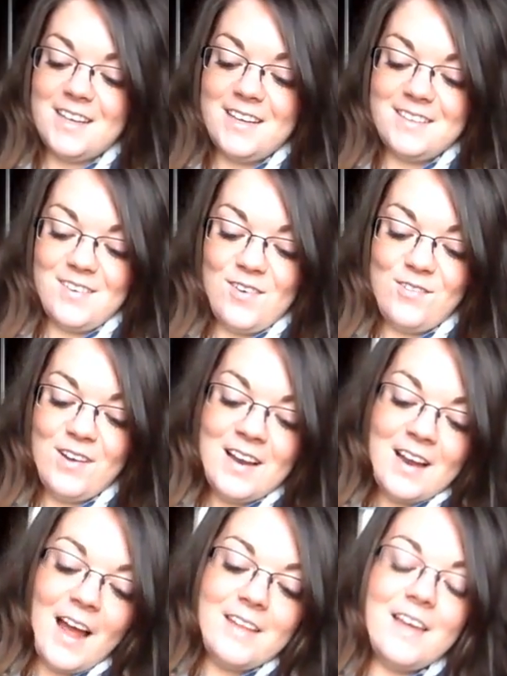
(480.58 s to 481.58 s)
I know.
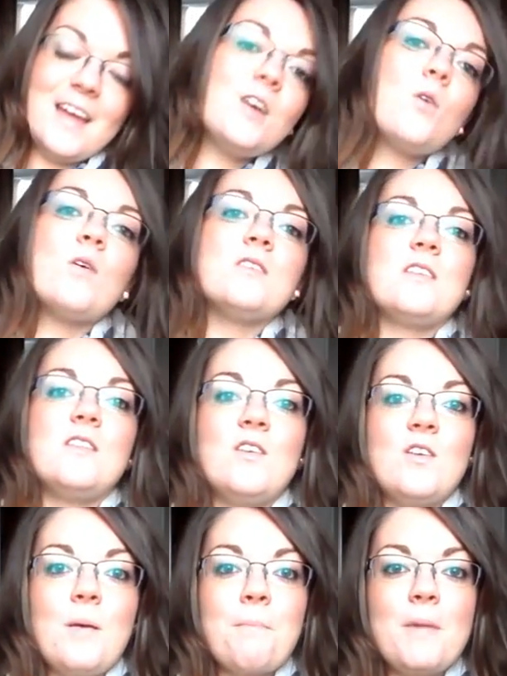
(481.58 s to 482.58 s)
I then go on to
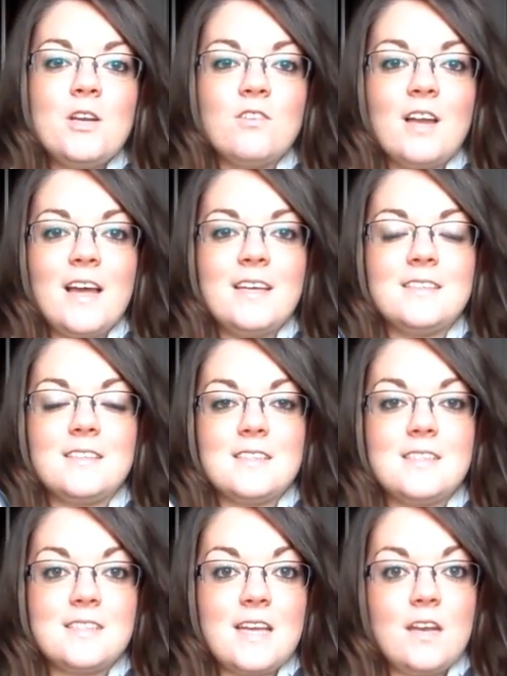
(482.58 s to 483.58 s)
the Mineralized
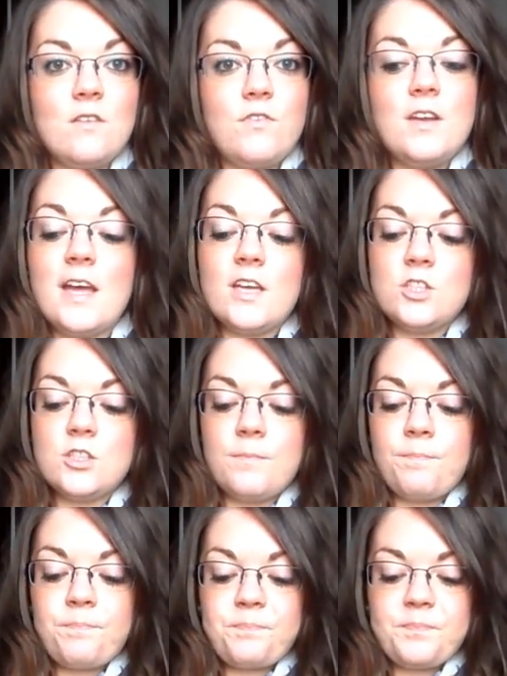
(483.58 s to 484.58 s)
Skin Finish.
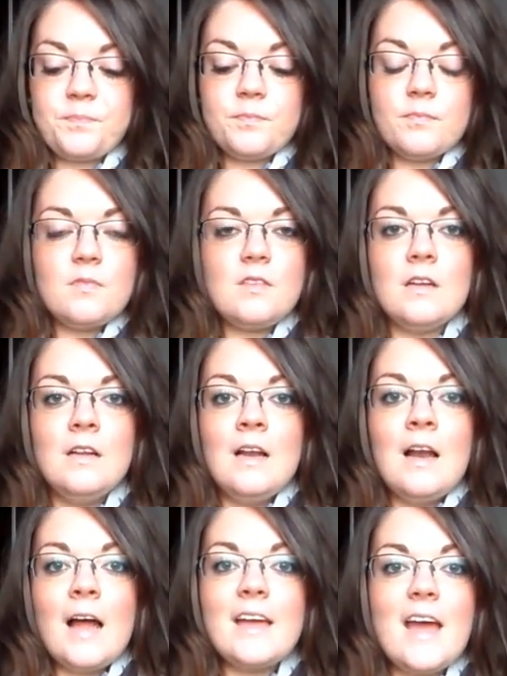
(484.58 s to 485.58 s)

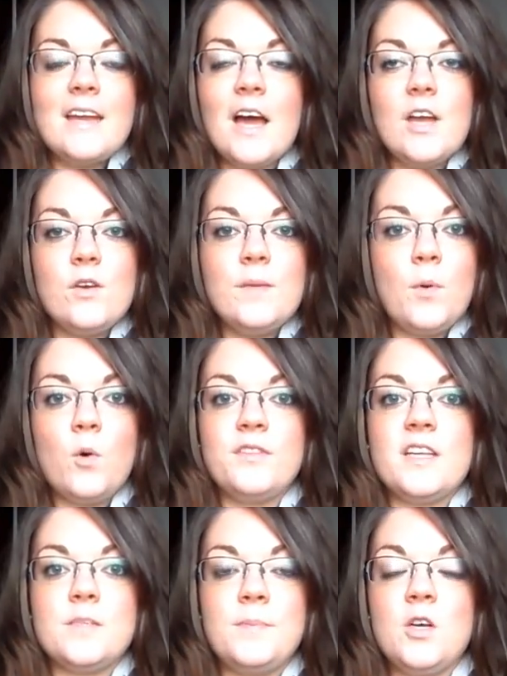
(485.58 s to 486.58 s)
Again, I only bought
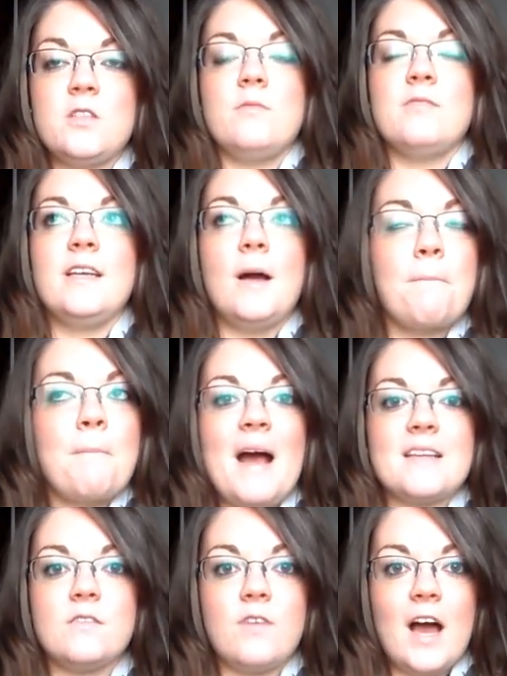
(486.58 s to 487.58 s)
this because it was like a
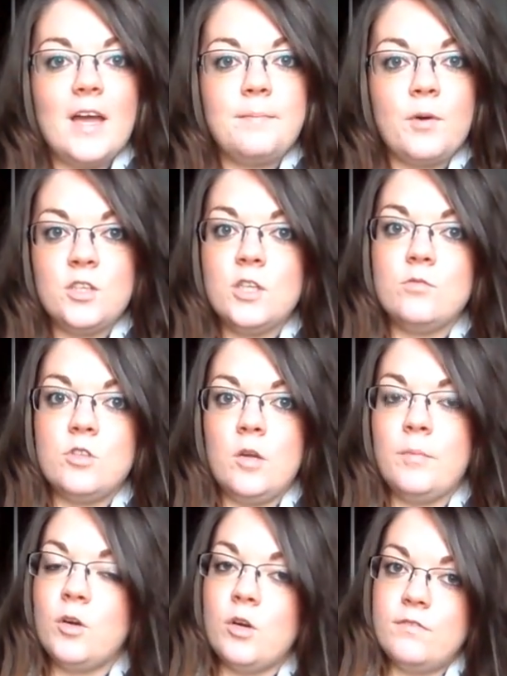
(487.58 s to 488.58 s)
massive hype on
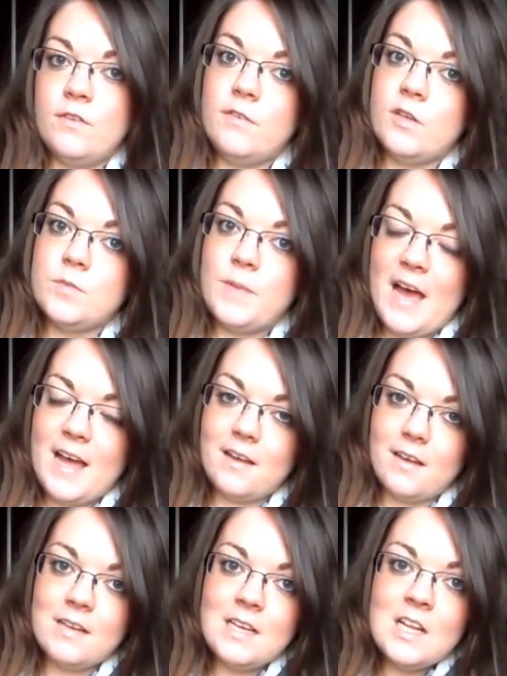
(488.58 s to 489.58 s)
YouTube a good few years back.